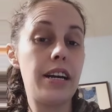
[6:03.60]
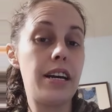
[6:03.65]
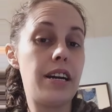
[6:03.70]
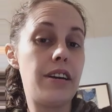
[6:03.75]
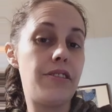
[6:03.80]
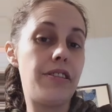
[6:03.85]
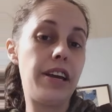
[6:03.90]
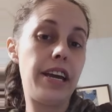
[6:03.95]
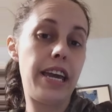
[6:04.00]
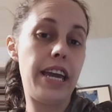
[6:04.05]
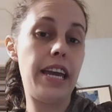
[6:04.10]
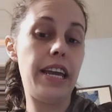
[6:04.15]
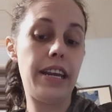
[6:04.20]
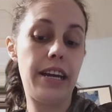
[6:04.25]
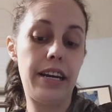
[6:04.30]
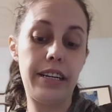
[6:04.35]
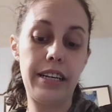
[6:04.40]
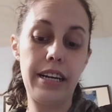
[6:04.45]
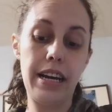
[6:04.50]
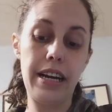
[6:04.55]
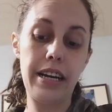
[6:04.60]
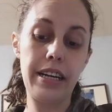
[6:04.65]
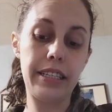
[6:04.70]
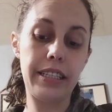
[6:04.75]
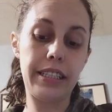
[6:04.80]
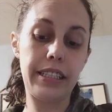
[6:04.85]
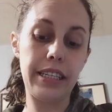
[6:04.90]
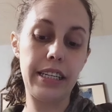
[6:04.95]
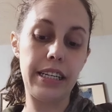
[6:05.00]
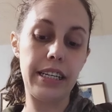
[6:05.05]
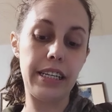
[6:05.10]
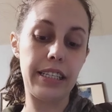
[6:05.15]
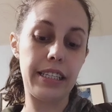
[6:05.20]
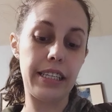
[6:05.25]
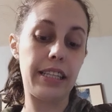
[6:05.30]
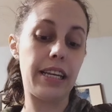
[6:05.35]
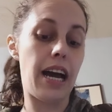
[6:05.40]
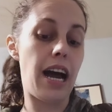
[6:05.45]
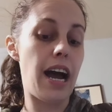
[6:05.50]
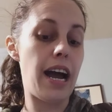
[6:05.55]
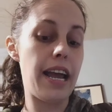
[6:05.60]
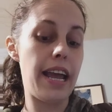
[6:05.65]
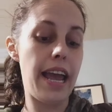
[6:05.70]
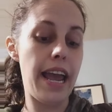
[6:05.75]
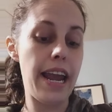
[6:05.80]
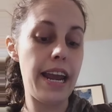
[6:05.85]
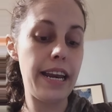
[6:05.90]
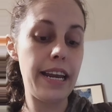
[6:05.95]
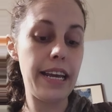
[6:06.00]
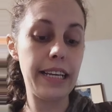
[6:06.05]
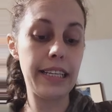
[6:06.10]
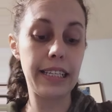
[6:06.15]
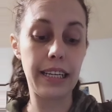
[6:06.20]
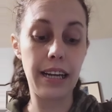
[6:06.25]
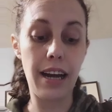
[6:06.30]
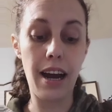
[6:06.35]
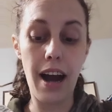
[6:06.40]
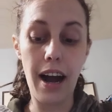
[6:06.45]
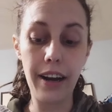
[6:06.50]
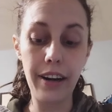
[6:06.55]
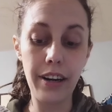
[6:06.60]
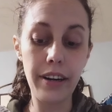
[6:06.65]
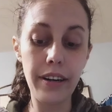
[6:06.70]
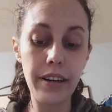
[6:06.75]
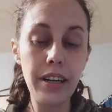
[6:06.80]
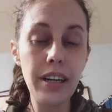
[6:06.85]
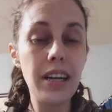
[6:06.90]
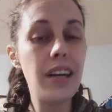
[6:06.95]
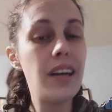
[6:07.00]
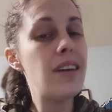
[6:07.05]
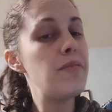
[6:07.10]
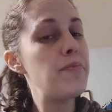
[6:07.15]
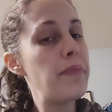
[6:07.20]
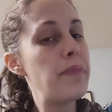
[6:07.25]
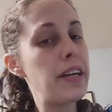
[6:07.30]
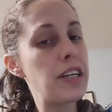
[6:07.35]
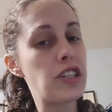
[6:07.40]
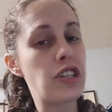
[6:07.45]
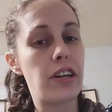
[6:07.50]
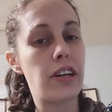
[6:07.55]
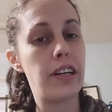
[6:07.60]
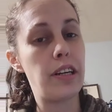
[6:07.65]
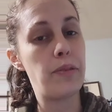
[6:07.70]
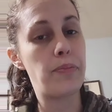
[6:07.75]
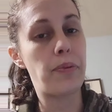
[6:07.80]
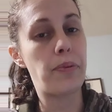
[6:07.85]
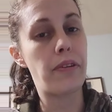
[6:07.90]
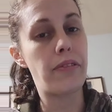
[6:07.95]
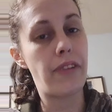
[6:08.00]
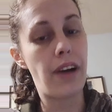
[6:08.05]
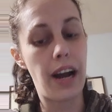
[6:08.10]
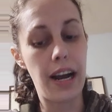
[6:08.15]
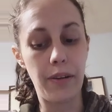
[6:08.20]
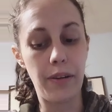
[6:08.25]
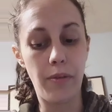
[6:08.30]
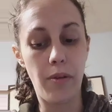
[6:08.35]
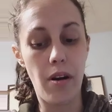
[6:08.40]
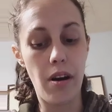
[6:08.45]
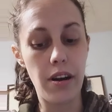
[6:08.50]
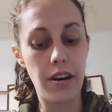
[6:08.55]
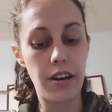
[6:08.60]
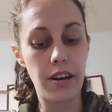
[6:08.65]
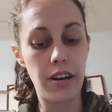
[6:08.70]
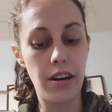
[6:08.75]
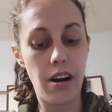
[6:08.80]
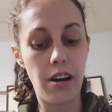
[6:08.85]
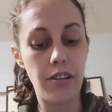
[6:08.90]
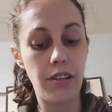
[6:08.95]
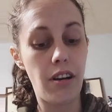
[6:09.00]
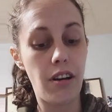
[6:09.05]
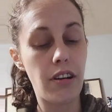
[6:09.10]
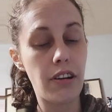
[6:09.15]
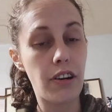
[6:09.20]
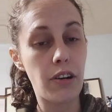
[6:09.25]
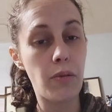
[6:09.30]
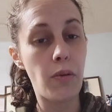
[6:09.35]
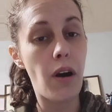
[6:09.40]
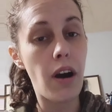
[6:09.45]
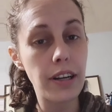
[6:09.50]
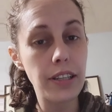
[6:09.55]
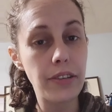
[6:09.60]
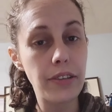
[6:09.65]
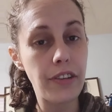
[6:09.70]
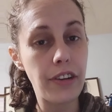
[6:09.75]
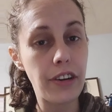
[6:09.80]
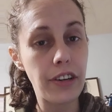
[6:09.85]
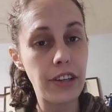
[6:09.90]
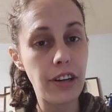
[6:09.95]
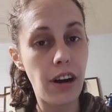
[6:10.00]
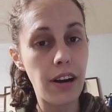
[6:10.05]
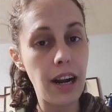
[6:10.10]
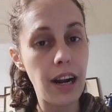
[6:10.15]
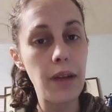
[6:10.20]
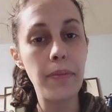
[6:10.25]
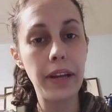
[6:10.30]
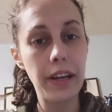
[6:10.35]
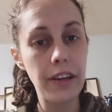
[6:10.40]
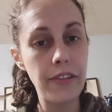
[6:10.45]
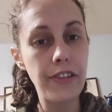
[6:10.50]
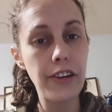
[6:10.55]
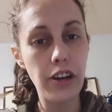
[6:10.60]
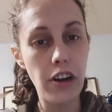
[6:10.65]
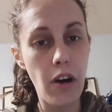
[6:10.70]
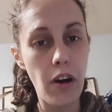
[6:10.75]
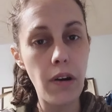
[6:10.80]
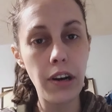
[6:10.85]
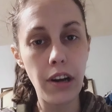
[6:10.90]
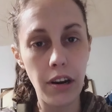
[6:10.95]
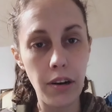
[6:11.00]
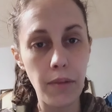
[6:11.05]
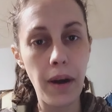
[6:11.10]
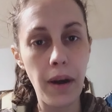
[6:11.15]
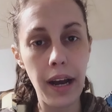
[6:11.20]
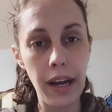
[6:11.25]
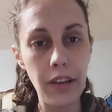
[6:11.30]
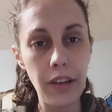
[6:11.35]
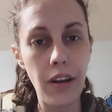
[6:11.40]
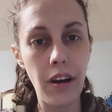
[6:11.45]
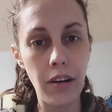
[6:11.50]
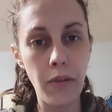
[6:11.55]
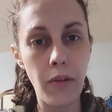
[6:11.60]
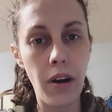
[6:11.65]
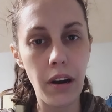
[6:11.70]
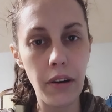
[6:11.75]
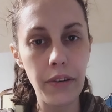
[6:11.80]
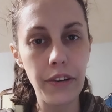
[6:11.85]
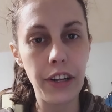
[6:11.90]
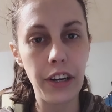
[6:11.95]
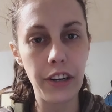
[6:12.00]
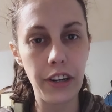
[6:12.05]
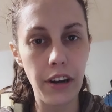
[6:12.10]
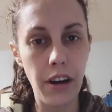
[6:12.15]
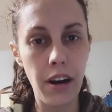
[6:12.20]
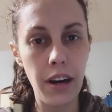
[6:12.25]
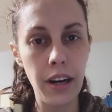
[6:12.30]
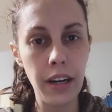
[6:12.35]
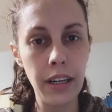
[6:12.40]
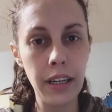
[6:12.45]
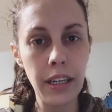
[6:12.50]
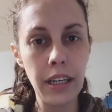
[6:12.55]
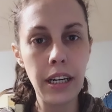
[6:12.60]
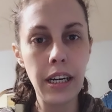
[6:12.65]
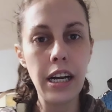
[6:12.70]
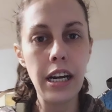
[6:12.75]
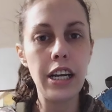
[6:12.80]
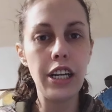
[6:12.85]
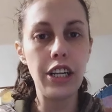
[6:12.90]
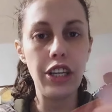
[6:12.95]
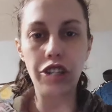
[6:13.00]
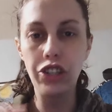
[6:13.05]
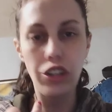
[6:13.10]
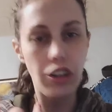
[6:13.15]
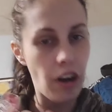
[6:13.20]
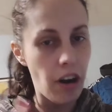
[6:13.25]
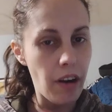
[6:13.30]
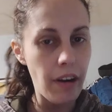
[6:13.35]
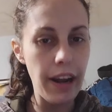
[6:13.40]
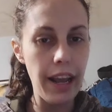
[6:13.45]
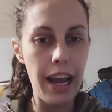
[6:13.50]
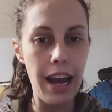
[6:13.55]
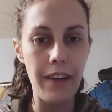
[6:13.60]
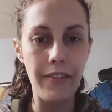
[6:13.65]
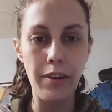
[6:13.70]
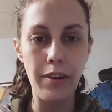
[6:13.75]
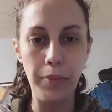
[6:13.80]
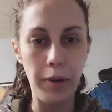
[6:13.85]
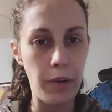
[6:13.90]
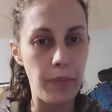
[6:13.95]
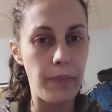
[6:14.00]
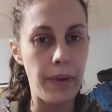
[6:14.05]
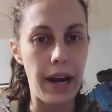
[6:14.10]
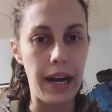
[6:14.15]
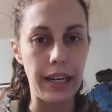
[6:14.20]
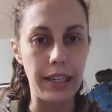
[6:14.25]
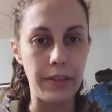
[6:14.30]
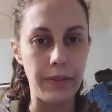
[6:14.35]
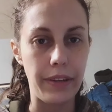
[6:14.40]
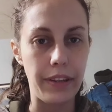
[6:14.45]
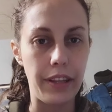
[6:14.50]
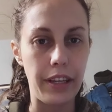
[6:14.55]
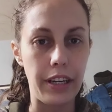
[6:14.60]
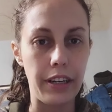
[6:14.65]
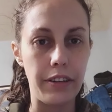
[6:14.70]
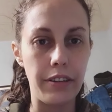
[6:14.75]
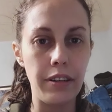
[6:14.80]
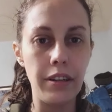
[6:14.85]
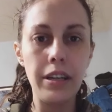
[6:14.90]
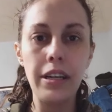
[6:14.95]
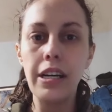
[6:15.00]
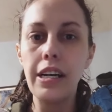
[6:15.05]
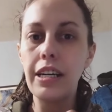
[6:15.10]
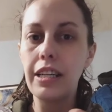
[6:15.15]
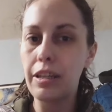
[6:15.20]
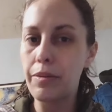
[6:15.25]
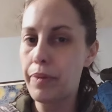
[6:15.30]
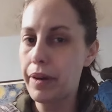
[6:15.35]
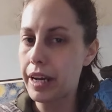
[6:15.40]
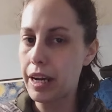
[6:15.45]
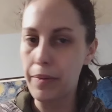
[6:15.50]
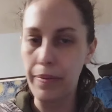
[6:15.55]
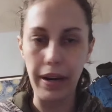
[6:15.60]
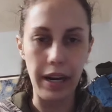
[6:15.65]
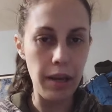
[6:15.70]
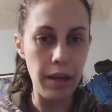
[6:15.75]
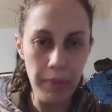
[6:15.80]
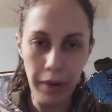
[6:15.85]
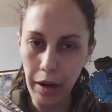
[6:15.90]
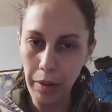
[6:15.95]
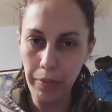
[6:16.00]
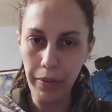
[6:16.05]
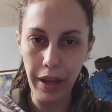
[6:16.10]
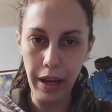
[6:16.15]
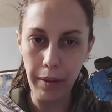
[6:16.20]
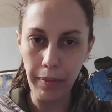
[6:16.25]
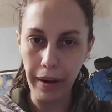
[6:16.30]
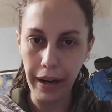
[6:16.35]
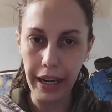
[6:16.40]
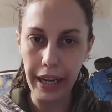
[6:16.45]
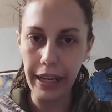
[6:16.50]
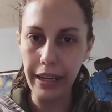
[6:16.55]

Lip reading: the heat index is in the high 80s and hotter, make sure you provide water on longer walks with your dog. I mean, if you're going on a mile-long walk with your dog, you should already have your poop bags with you to pick up any poop they might